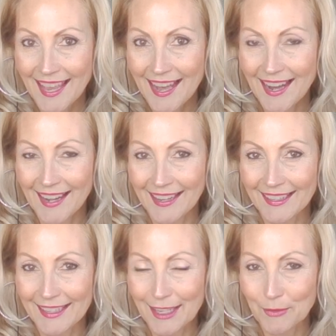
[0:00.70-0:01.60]
Hi,
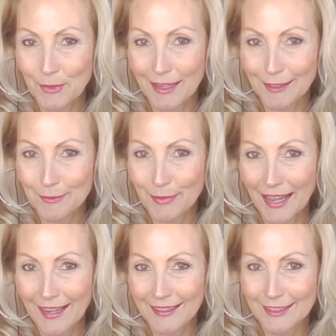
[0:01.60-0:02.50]
and welcome
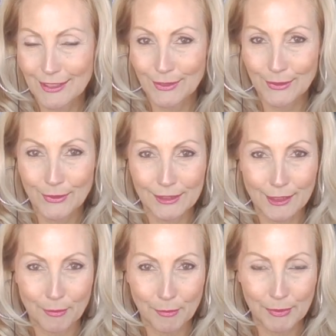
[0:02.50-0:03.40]
back to the
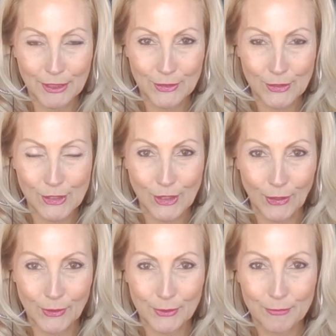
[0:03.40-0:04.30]
Deborah Peters
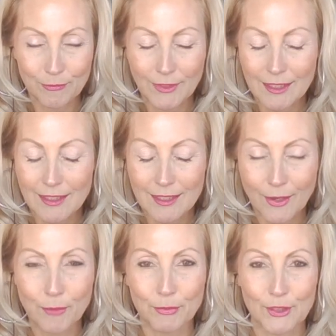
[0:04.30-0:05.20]
Show.
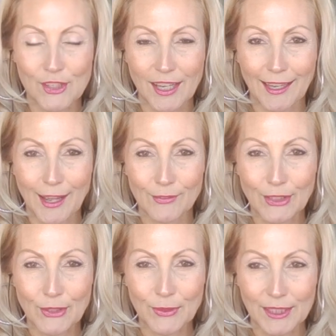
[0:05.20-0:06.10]
So appreciate
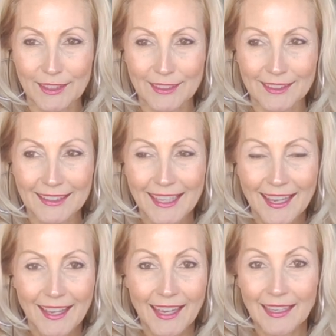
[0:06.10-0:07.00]
having you here,
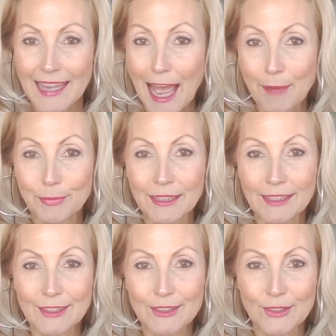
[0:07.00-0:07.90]
and
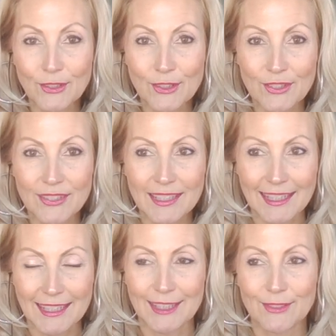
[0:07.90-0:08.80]
happy New Year's
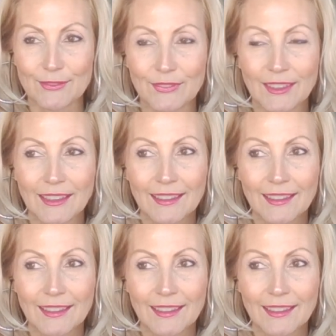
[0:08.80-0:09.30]
Eve.